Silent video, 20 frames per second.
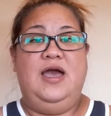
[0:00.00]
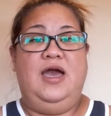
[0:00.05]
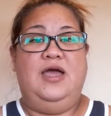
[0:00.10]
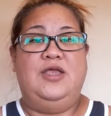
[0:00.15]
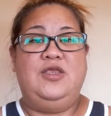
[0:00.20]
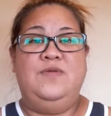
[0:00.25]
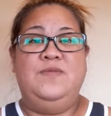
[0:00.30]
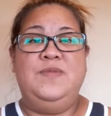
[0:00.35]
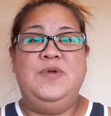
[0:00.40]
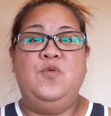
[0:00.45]

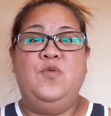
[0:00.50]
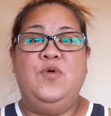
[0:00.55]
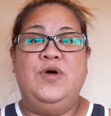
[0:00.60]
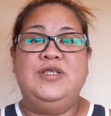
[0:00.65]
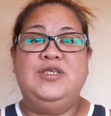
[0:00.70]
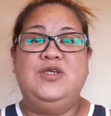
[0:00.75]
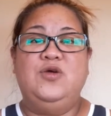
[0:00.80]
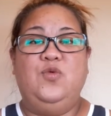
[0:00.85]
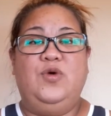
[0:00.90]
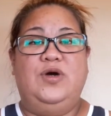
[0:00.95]
And you may
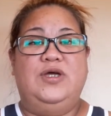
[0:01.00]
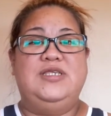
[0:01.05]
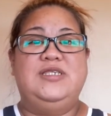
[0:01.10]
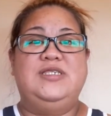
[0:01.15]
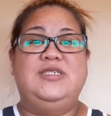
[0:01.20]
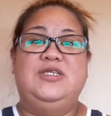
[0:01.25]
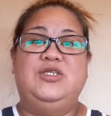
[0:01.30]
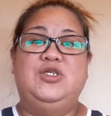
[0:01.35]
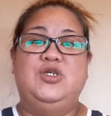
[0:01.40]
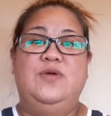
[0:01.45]
wonder, what
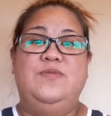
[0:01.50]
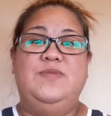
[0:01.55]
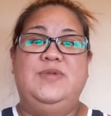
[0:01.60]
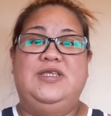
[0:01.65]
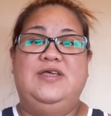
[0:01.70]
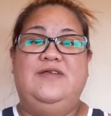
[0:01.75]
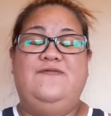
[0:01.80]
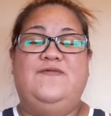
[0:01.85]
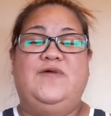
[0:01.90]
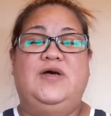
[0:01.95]
is
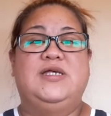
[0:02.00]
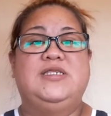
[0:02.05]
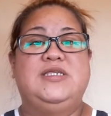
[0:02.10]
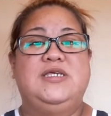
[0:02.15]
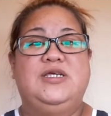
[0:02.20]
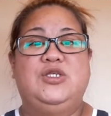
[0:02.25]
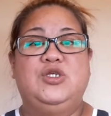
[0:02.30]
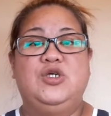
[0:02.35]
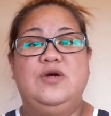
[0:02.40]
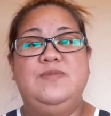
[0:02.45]
intermittent
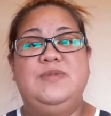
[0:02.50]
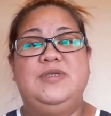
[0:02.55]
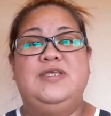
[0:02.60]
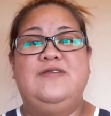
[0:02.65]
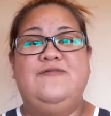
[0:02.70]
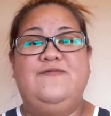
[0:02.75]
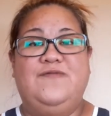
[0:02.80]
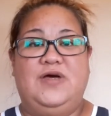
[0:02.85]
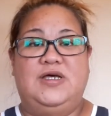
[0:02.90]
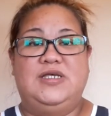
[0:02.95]
fasting?
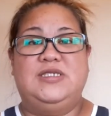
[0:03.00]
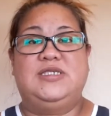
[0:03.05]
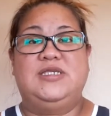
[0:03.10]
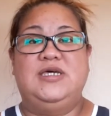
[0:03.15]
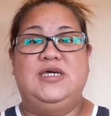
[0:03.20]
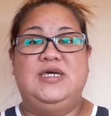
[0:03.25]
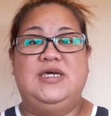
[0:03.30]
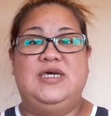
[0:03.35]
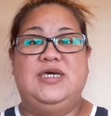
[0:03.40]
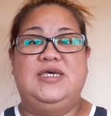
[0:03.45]
Intermittent
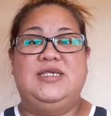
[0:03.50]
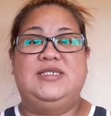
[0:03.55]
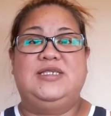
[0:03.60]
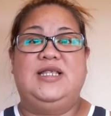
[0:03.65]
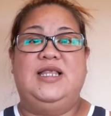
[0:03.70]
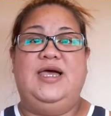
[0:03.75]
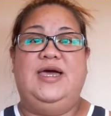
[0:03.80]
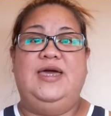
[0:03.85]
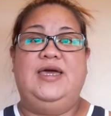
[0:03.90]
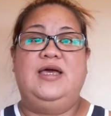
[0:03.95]
fasting is
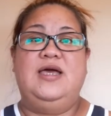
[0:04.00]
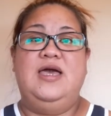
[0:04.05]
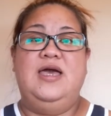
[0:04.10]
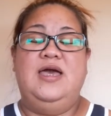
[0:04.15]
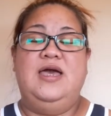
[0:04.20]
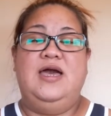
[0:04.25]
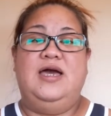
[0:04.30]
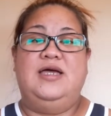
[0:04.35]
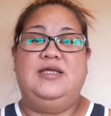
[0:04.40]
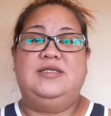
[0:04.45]
like
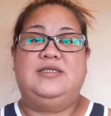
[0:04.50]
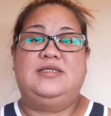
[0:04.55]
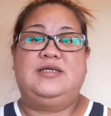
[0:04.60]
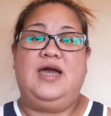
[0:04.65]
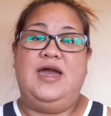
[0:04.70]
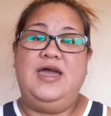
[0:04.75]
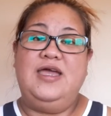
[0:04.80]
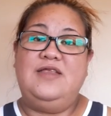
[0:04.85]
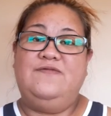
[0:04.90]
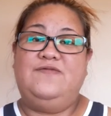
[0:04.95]
a
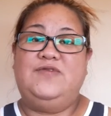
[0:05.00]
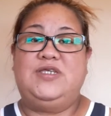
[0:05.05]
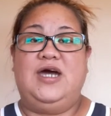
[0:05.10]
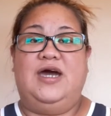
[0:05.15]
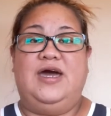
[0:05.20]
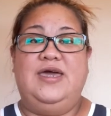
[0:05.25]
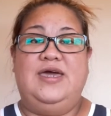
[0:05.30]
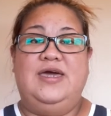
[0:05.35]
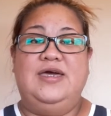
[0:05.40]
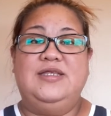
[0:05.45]
kind of
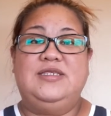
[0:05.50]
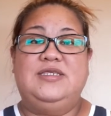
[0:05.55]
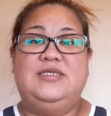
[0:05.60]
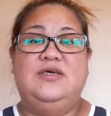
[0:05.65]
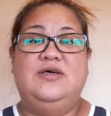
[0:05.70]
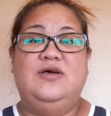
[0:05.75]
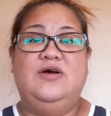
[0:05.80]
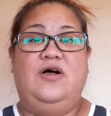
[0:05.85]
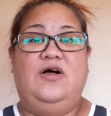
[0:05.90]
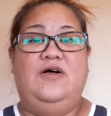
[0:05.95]
diet
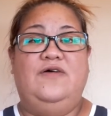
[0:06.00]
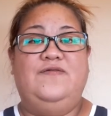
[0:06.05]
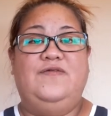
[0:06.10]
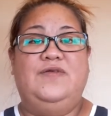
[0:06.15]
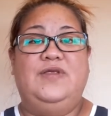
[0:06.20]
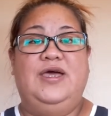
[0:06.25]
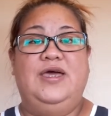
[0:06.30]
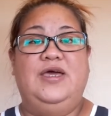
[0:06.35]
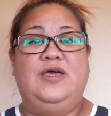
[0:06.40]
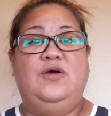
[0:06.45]
of
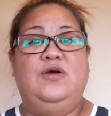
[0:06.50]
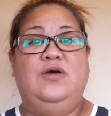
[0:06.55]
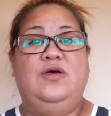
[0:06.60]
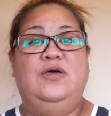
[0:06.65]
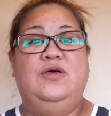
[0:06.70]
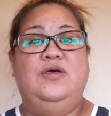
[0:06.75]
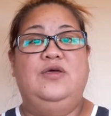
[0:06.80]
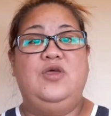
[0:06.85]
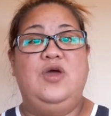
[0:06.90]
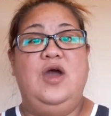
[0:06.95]
like
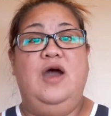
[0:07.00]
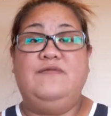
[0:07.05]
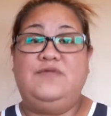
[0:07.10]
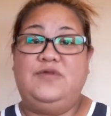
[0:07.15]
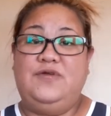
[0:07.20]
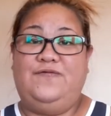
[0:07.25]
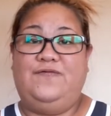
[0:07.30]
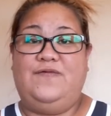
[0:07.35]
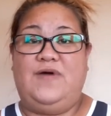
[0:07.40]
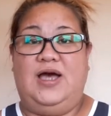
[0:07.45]
you have
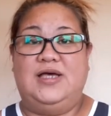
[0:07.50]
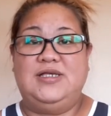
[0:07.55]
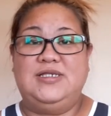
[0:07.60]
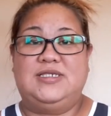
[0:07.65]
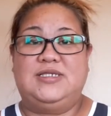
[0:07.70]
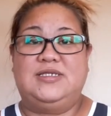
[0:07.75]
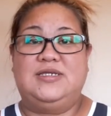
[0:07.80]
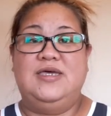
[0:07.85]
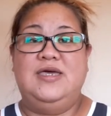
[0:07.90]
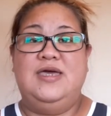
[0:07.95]
to
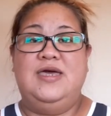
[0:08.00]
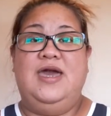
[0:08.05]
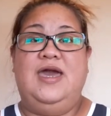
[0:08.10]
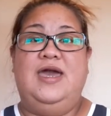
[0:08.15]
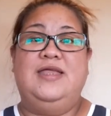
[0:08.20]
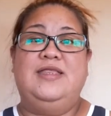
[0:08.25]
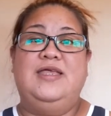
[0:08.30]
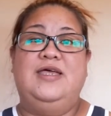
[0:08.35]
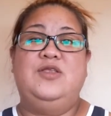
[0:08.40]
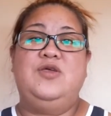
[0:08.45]
fast
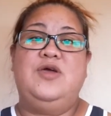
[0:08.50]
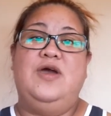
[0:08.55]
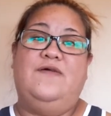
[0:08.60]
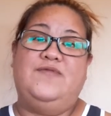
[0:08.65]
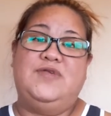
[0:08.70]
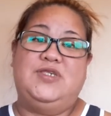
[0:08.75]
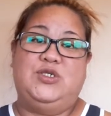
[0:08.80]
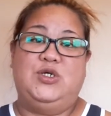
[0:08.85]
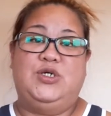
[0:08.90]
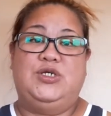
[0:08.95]
and then you have
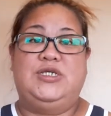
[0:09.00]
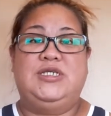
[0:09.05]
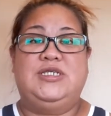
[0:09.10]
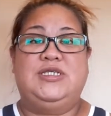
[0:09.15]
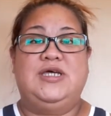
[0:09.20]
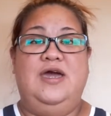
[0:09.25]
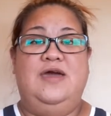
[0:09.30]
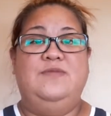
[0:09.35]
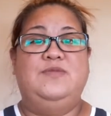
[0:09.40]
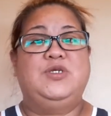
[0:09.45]
a certain
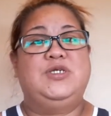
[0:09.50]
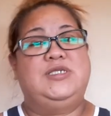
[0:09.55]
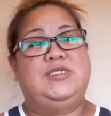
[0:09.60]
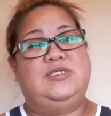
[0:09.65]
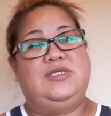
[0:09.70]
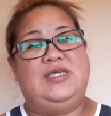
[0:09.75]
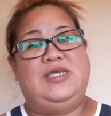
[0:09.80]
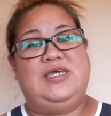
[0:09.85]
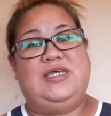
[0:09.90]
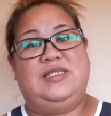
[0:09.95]
time
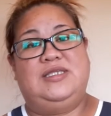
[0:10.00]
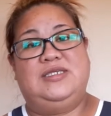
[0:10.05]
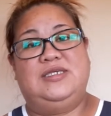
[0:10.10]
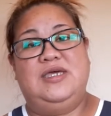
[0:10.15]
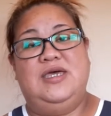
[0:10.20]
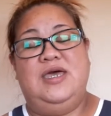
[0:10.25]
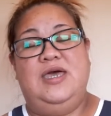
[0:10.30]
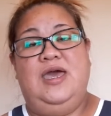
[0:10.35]
just to eat.